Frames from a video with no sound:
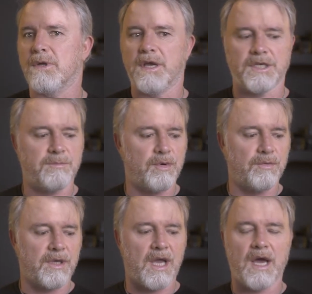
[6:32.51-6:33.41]
I actually
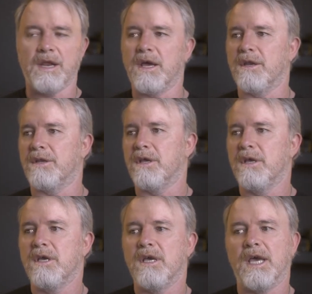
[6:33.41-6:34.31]
pulled the card out, and
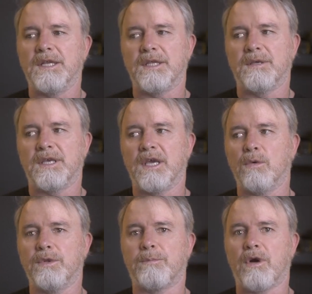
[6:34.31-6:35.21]
it
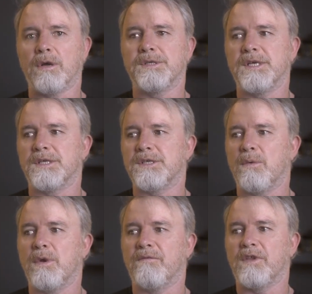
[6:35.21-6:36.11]
killed the process. So
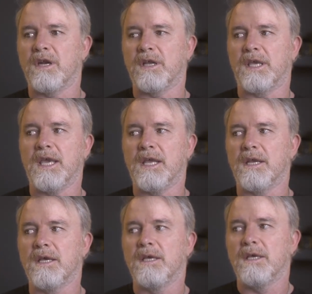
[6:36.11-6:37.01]
when I've done it
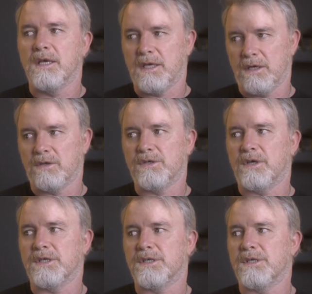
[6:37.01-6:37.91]
again, it looks
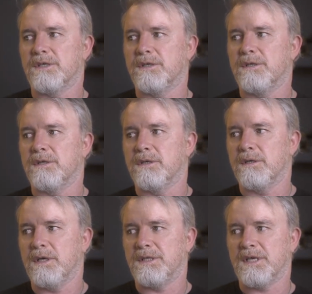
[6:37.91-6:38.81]
like it's
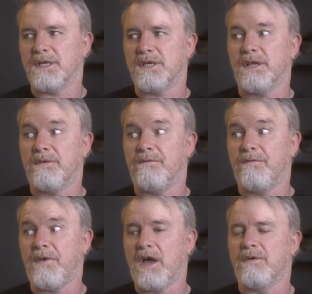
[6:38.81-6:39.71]
actually
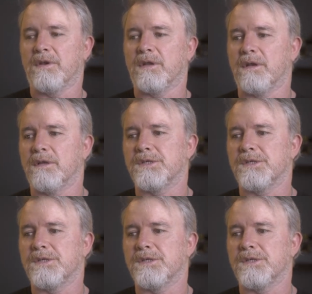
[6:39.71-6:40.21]
found it.